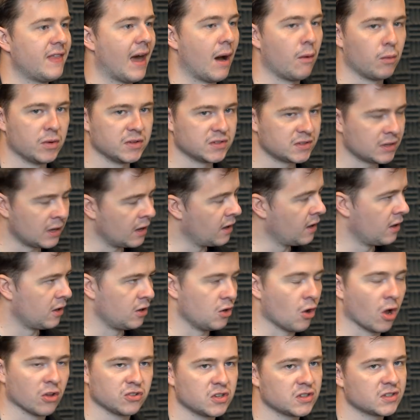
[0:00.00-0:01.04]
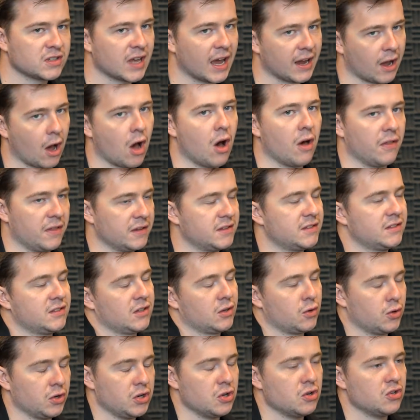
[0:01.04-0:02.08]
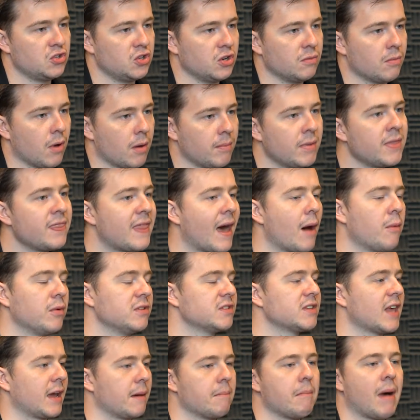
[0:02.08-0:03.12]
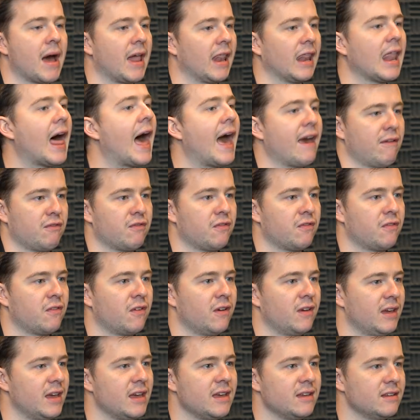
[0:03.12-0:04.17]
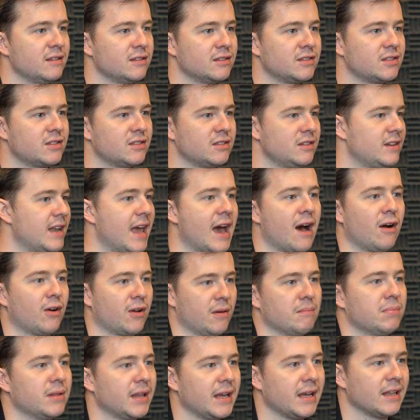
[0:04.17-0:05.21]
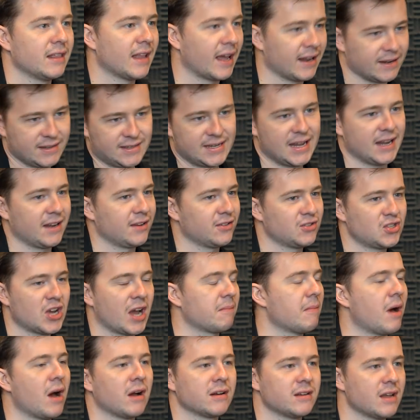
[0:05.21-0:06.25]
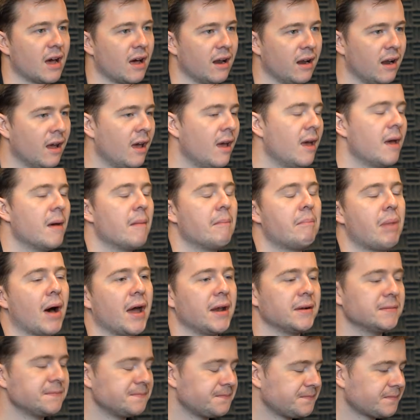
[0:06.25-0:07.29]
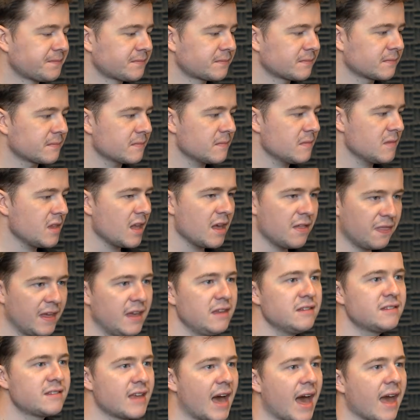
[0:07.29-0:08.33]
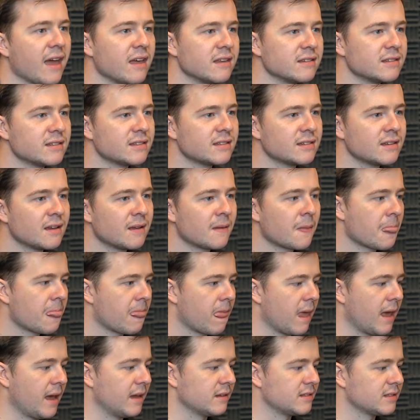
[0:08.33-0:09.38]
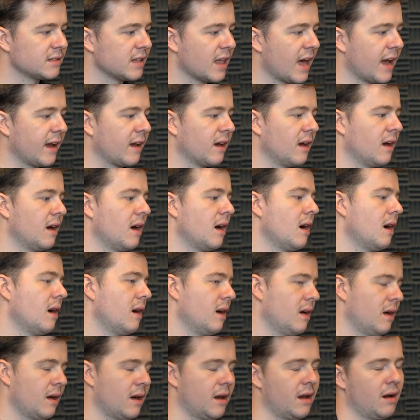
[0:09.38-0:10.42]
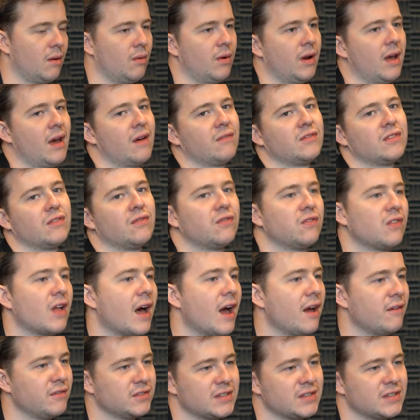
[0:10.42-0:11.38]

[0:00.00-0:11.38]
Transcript: That was not just like, oh, this is a good YouTube moment. That was like my life is now complete, like check mark done. But these days it's like, oh, I don't want to have to fly.